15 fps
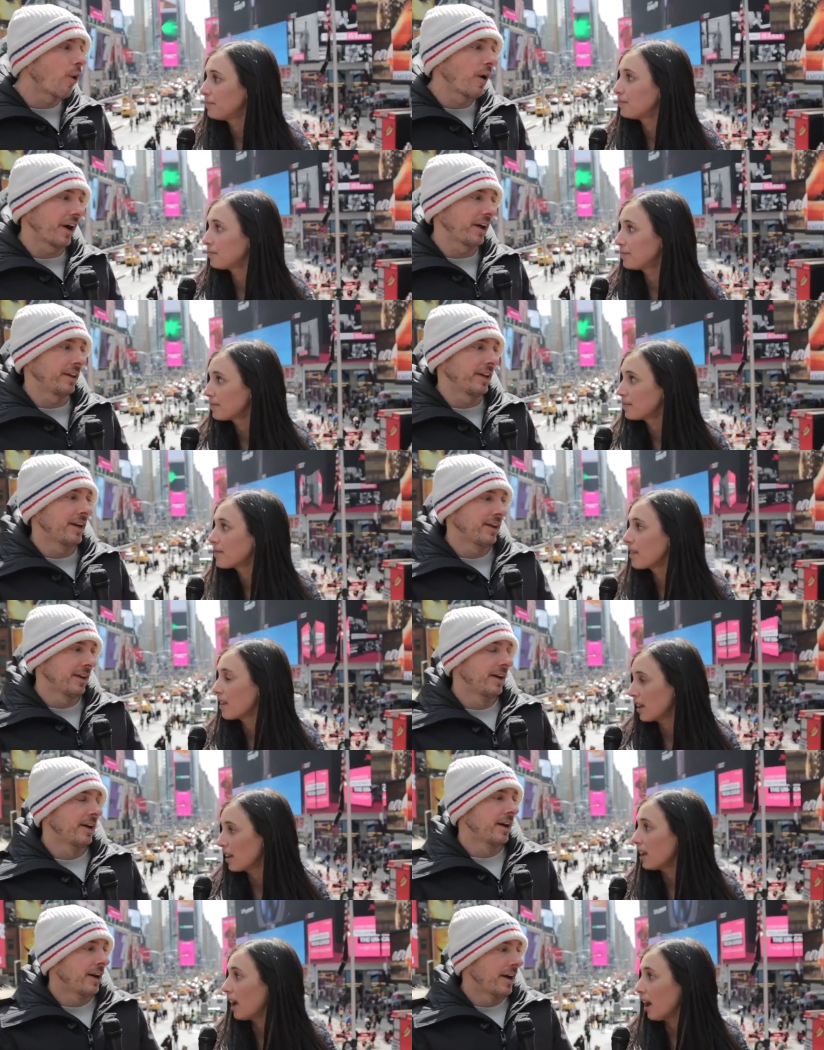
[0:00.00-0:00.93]
Speaker 1: quickly.
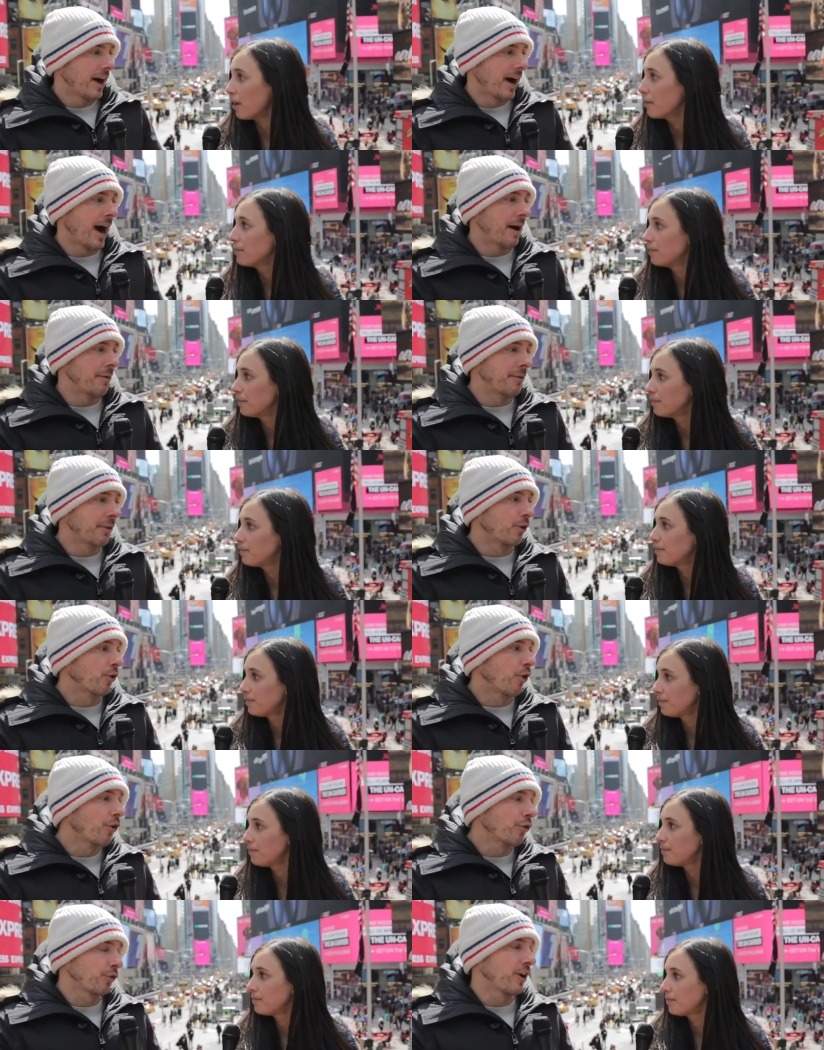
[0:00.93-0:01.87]
Yeah. Um, and the
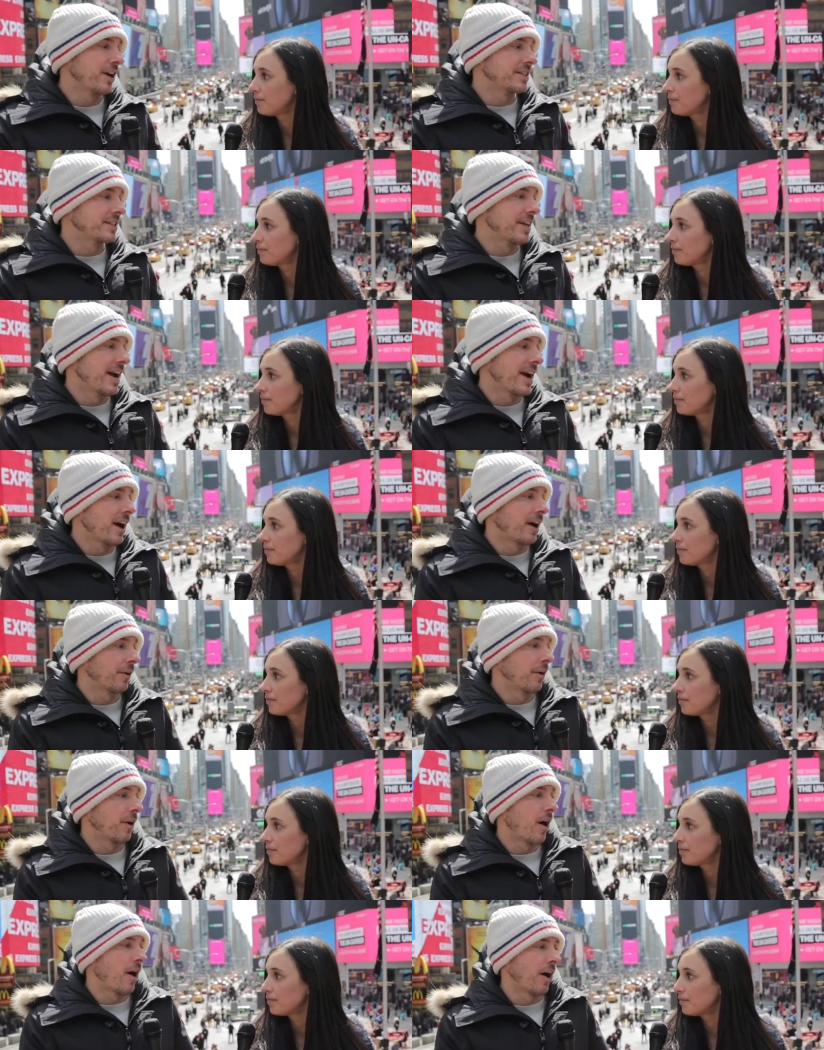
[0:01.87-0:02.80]
growth rates
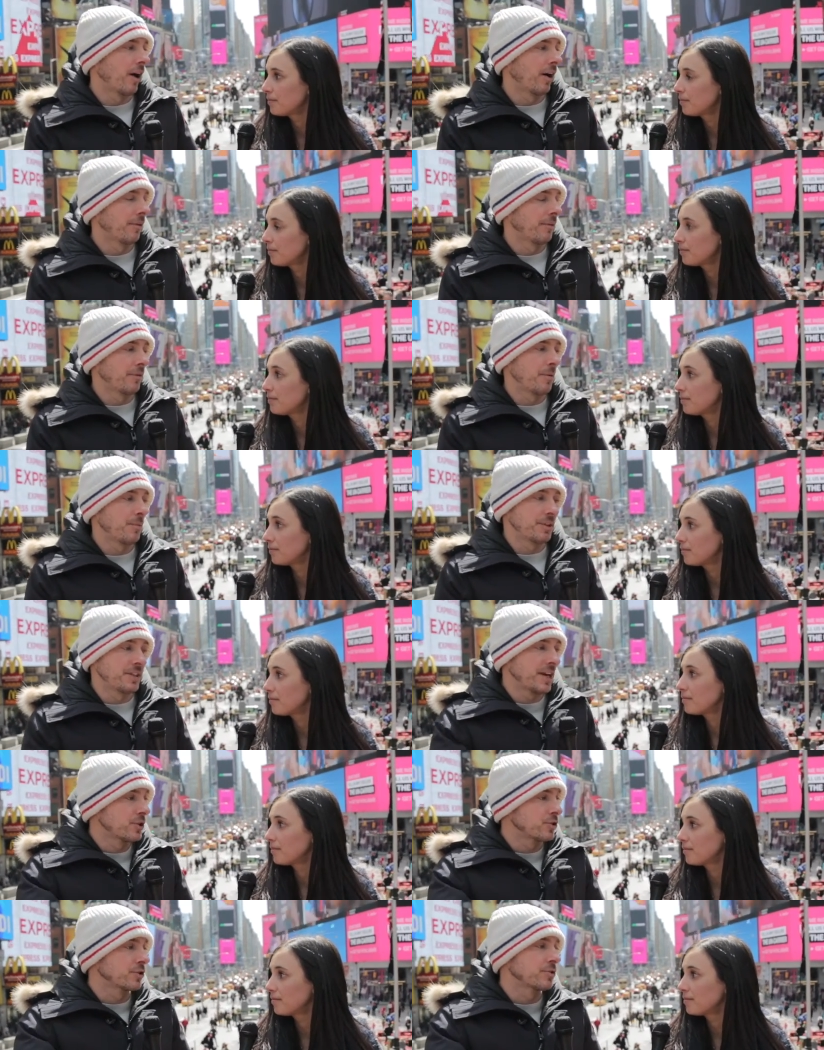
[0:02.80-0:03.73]
there are the
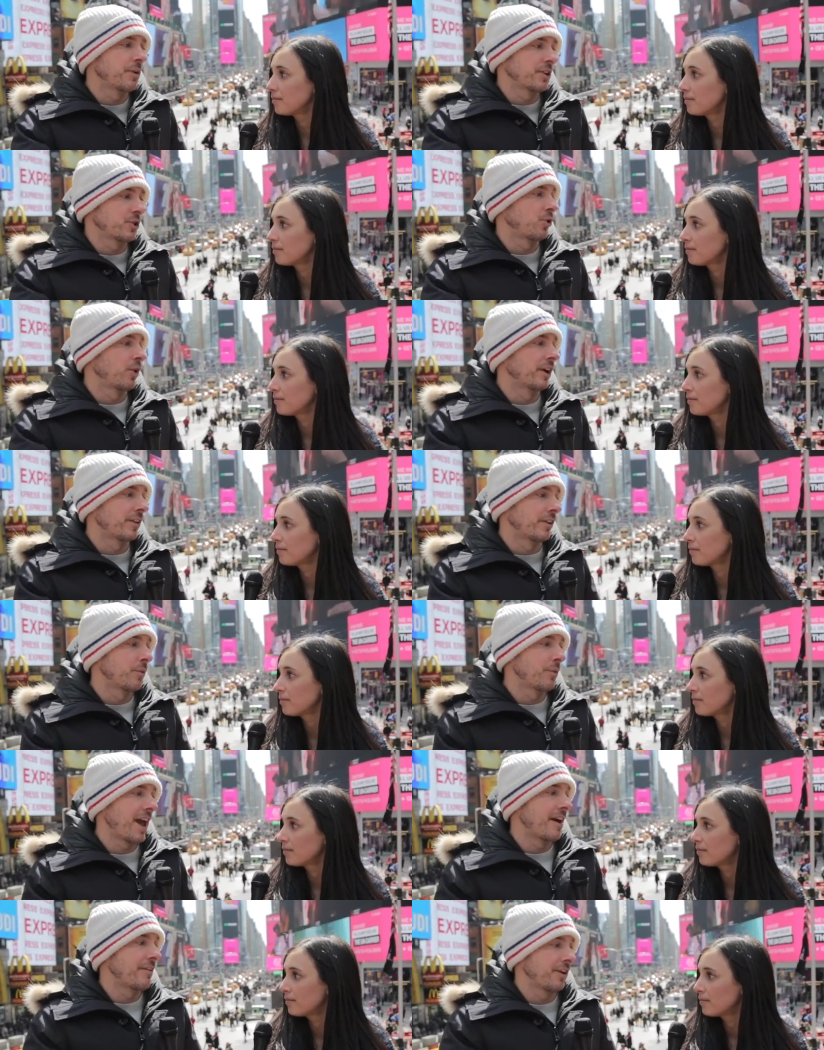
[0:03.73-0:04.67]
potential is much greater
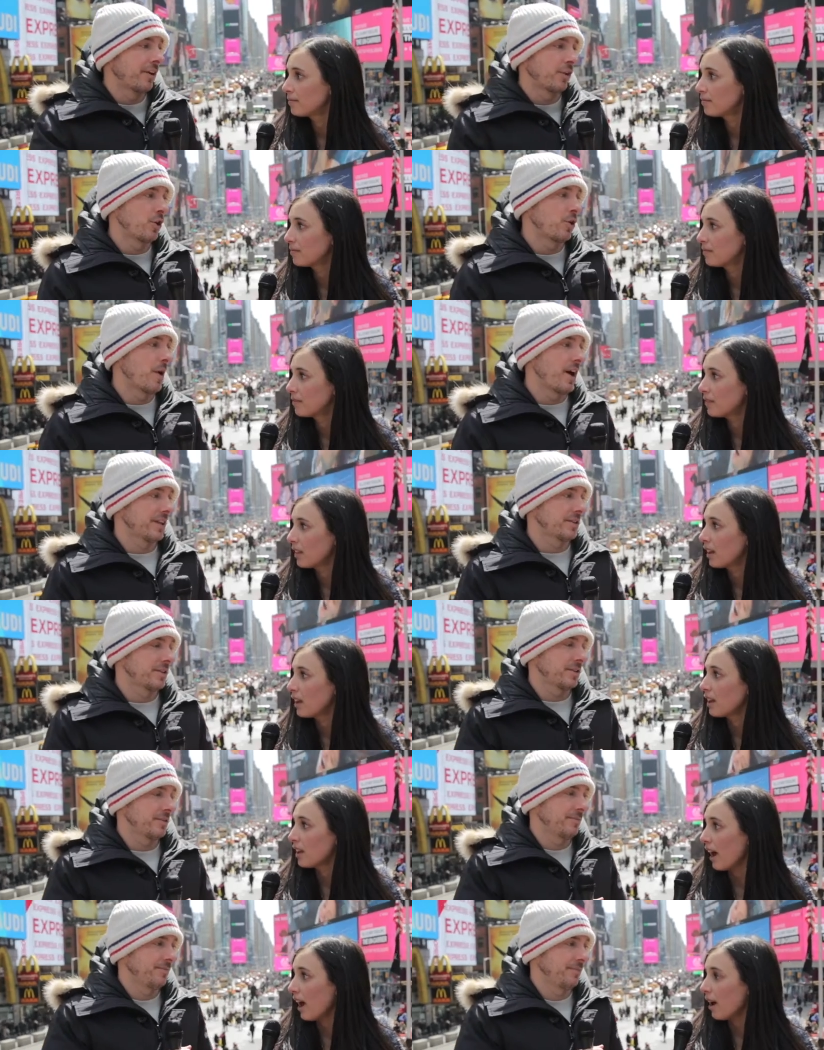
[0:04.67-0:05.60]
than we have here in the
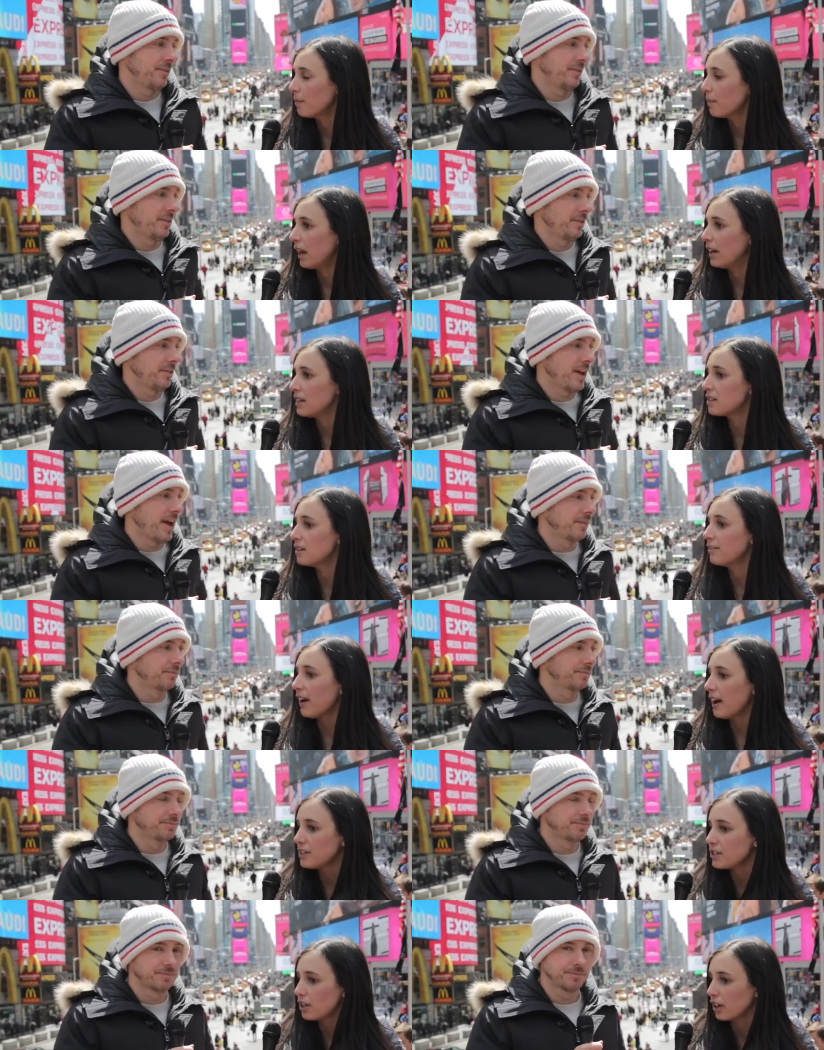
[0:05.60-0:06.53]
U.S.
Speaker 2: Yeah, and as yeah.
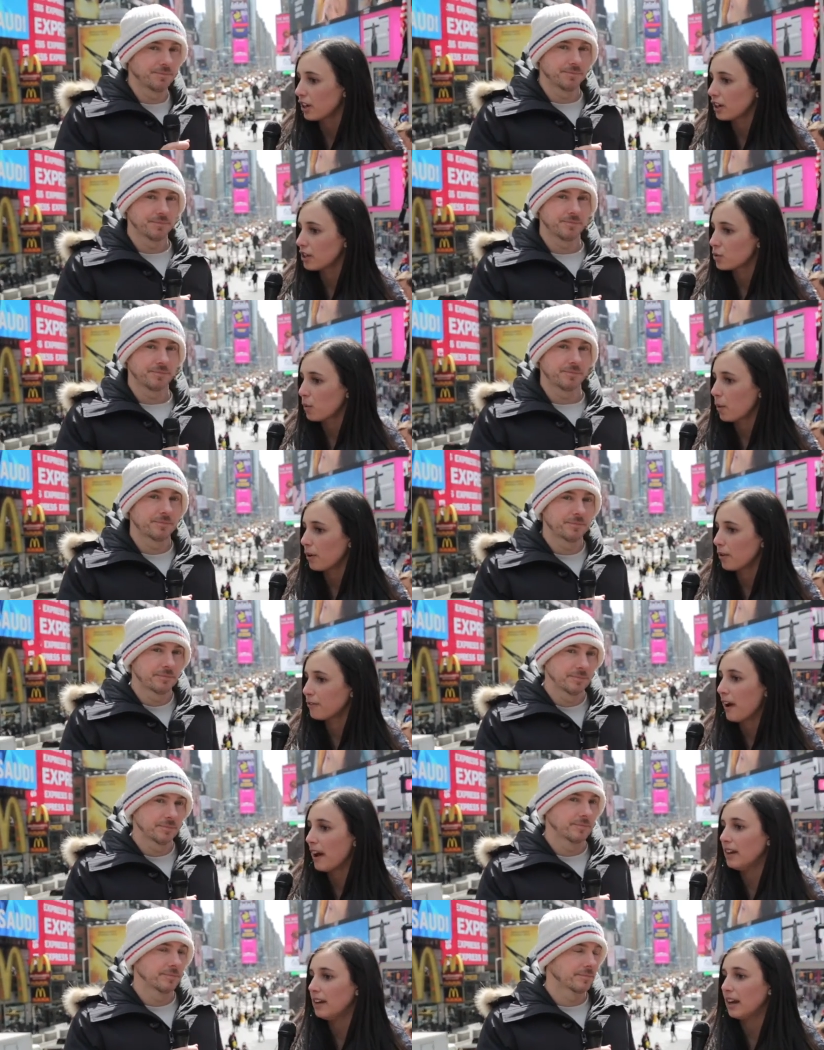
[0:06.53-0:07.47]
investors, what we're
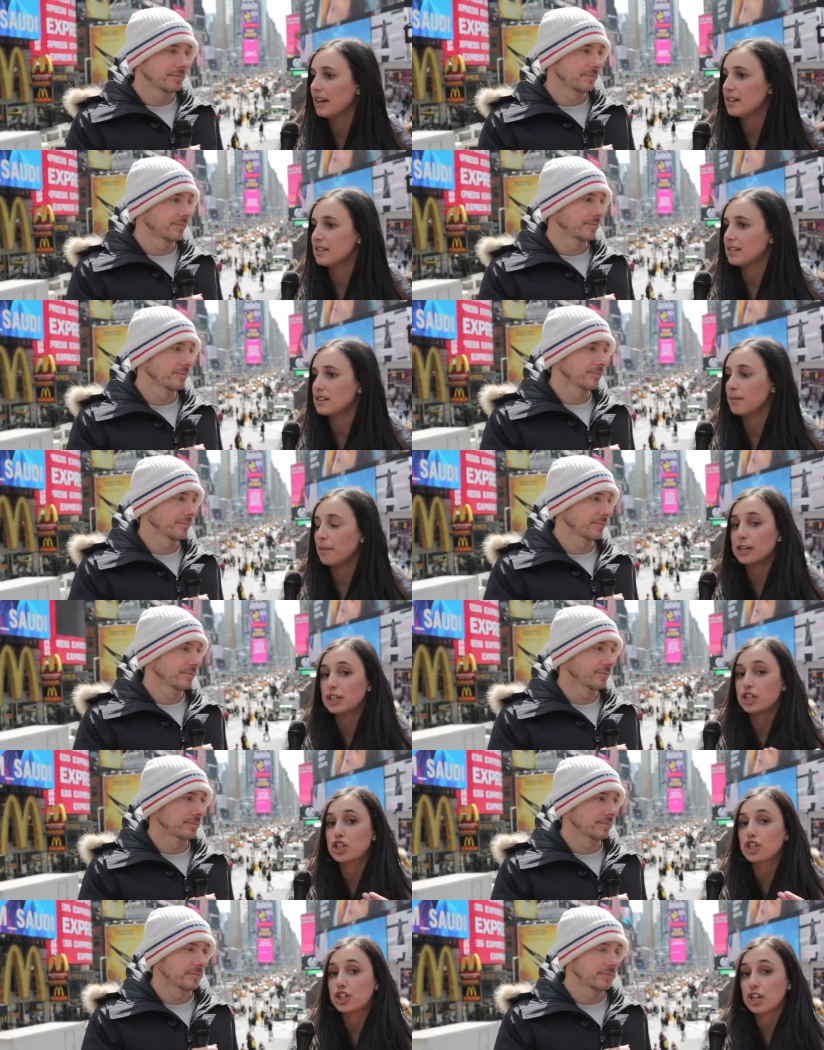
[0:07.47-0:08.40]
finding is it's a
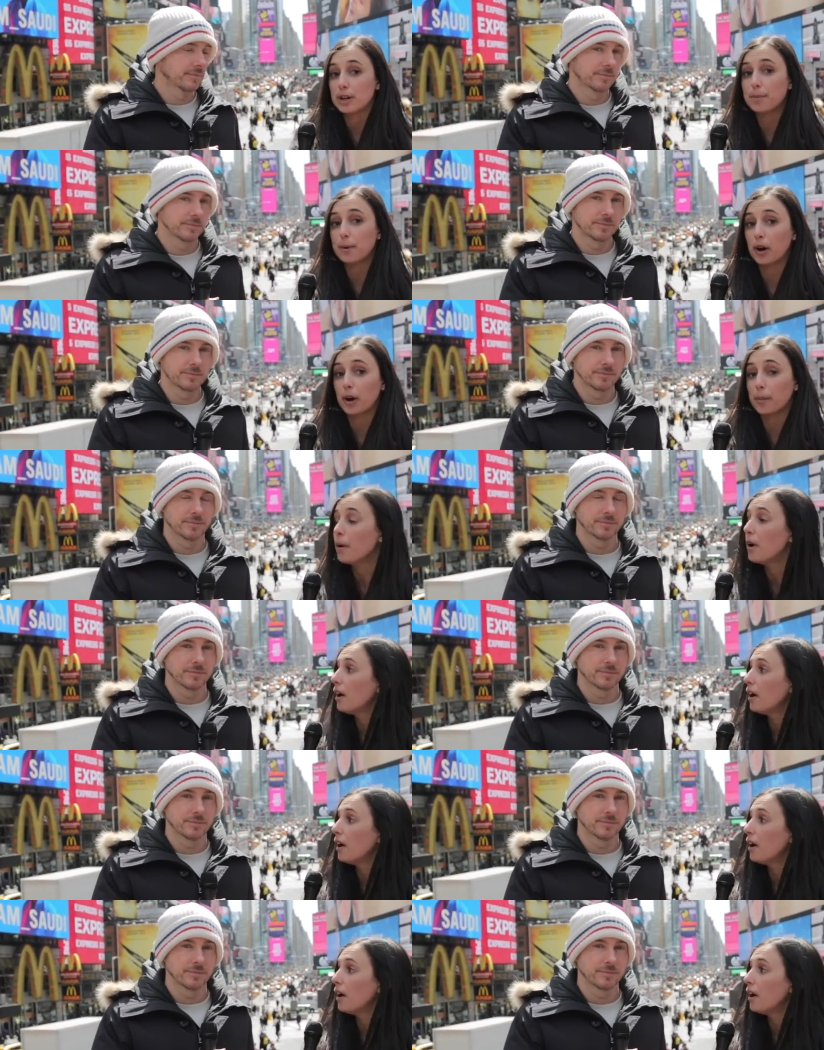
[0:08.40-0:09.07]
much cheaper